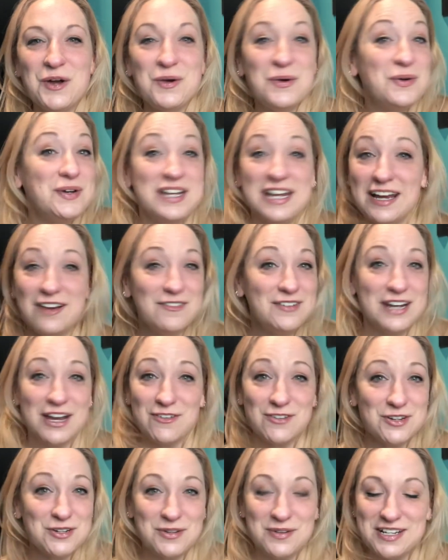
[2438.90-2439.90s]
who
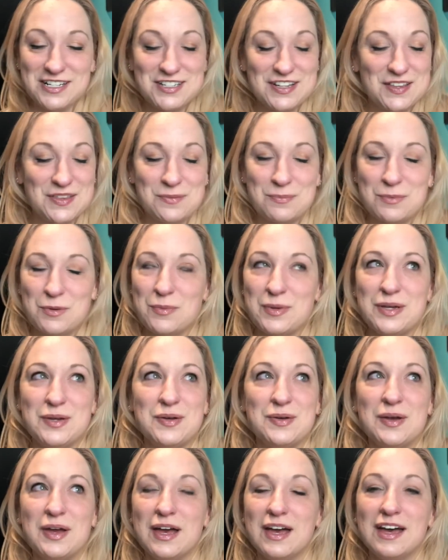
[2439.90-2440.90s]
never knew each other, but we